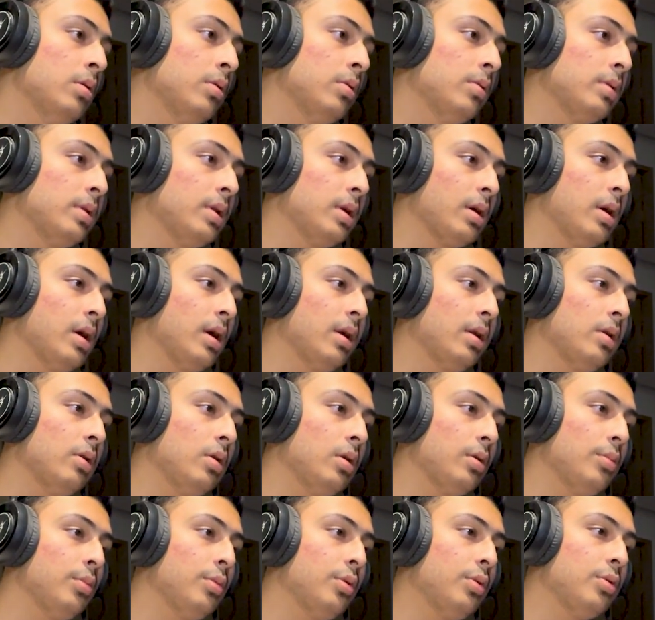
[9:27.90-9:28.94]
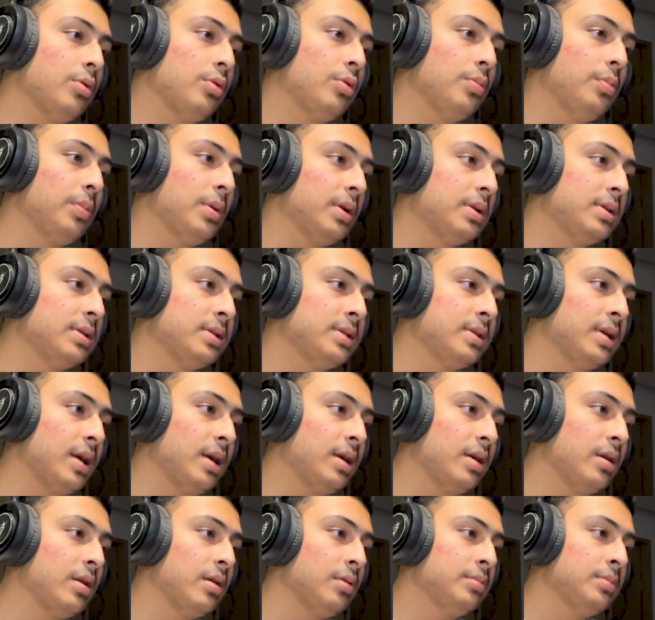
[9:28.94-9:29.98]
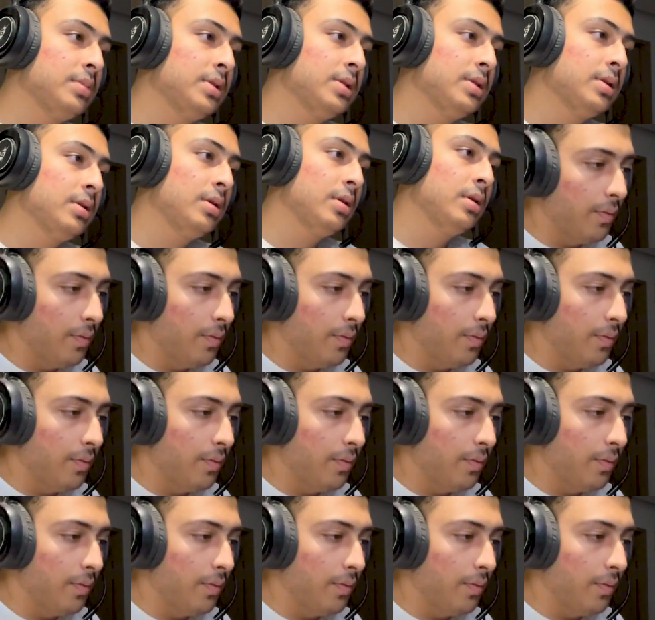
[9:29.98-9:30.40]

Use the catalog mode to purchase items.